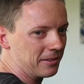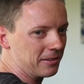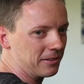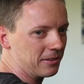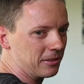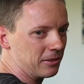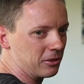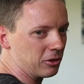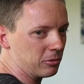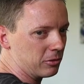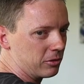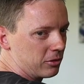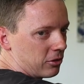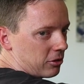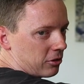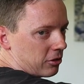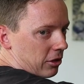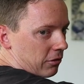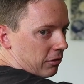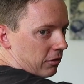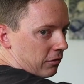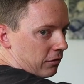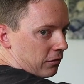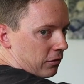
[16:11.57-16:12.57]
could, could go
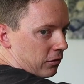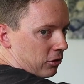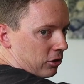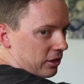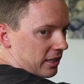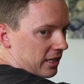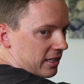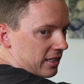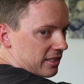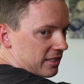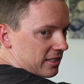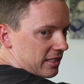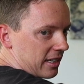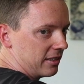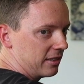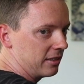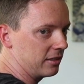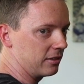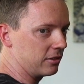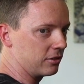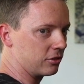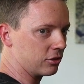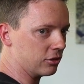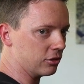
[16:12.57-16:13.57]
from fully
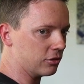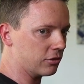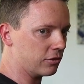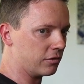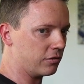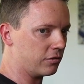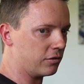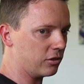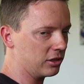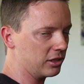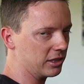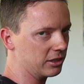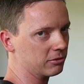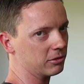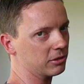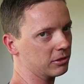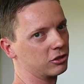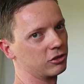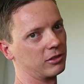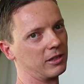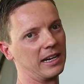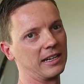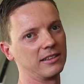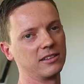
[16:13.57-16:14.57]
extended to fully
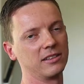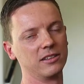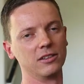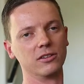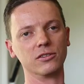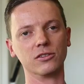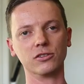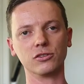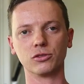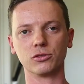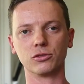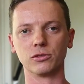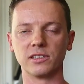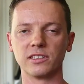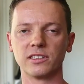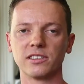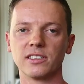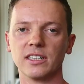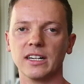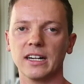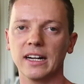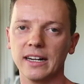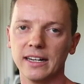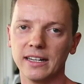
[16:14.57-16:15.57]
retracted on the drawing
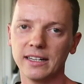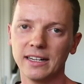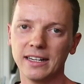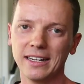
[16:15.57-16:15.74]
side.